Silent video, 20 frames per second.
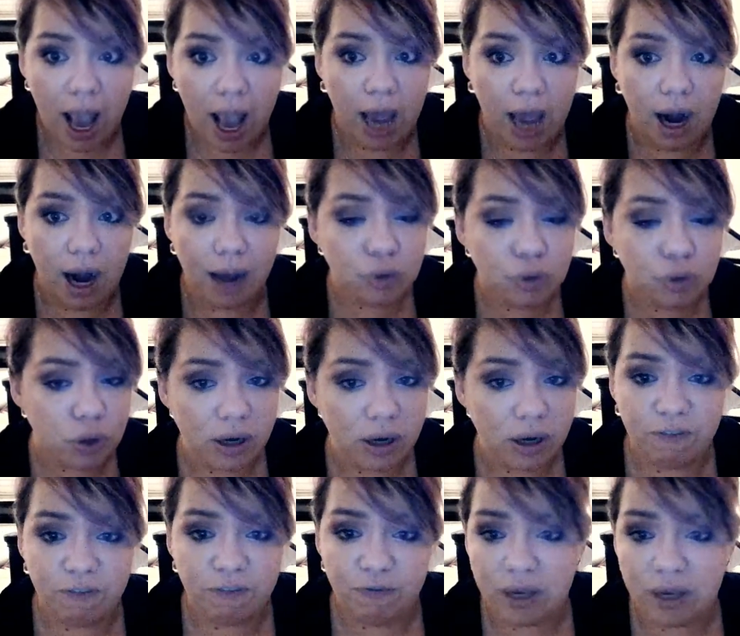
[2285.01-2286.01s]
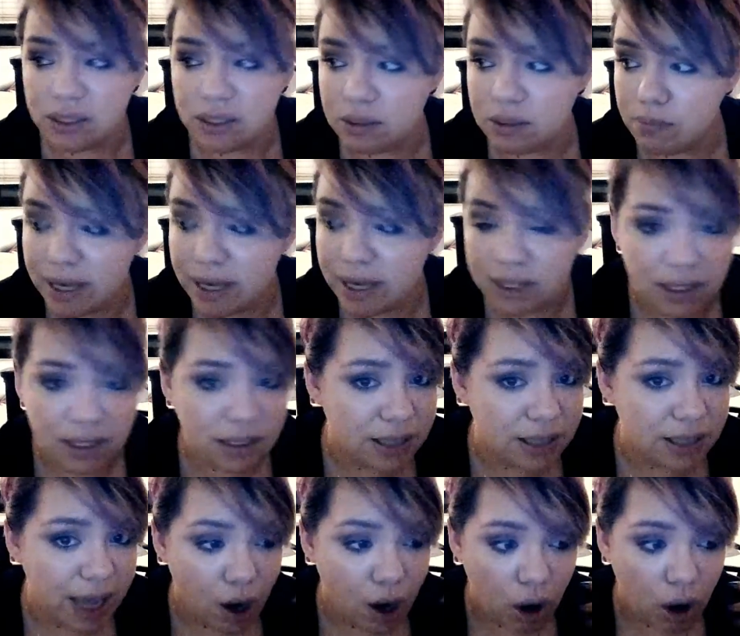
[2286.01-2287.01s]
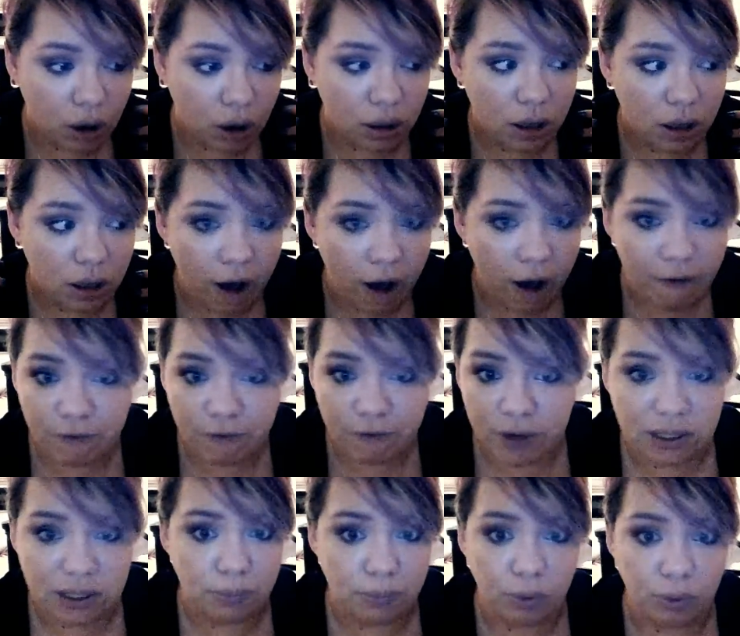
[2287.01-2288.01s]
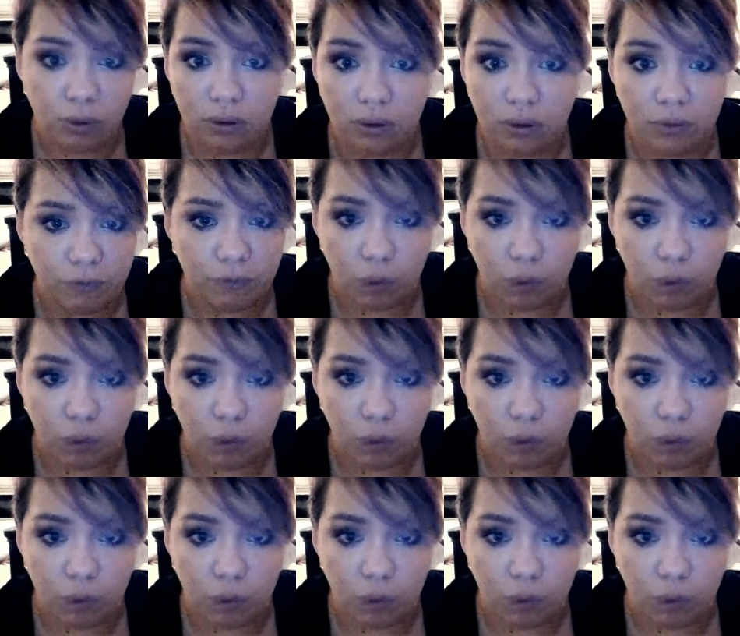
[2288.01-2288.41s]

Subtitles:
And I'm trying to fix messes that are not fixable,